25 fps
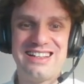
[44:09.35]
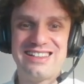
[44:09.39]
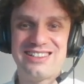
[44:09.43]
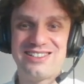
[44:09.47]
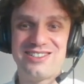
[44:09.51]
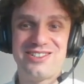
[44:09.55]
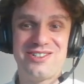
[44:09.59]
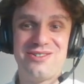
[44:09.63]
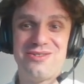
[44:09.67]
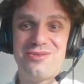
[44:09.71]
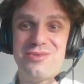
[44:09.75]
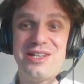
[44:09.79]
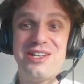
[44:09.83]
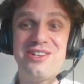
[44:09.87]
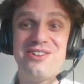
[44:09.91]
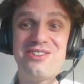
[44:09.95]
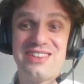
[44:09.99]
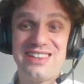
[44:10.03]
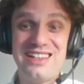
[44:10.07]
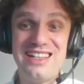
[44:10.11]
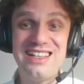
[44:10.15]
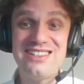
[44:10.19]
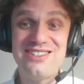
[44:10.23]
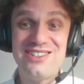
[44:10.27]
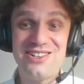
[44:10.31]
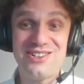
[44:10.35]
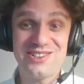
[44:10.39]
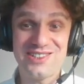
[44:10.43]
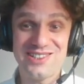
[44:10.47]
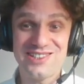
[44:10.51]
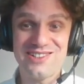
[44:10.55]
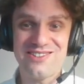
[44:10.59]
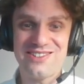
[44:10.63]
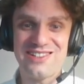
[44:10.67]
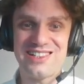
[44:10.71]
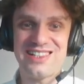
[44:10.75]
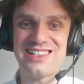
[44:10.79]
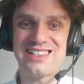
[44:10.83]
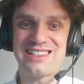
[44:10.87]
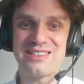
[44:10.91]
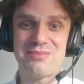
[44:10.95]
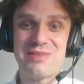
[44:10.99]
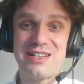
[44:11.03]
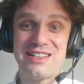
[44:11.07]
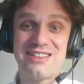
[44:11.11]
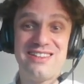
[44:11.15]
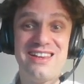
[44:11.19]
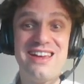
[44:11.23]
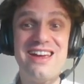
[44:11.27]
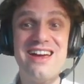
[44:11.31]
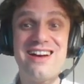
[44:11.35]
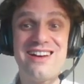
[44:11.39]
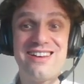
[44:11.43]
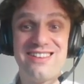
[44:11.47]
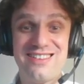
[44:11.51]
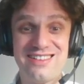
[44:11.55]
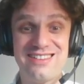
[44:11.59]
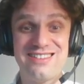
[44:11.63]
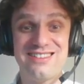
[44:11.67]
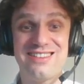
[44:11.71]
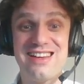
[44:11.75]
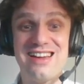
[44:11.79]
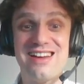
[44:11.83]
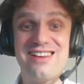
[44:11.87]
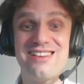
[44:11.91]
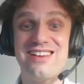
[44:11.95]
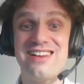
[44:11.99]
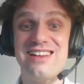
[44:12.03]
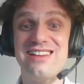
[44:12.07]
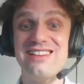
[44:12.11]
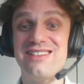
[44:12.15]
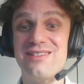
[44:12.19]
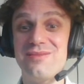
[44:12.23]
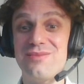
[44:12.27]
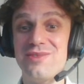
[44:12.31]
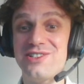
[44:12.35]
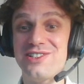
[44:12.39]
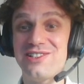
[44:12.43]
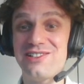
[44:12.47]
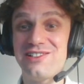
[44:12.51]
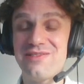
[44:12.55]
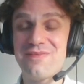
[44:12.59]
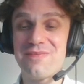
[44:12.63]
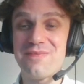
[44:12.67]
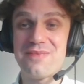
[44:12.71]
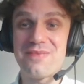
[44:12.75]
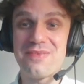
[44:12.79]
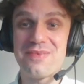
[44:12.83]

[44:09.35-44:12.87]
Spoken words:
So we don't need those loadings, but they are there in the model.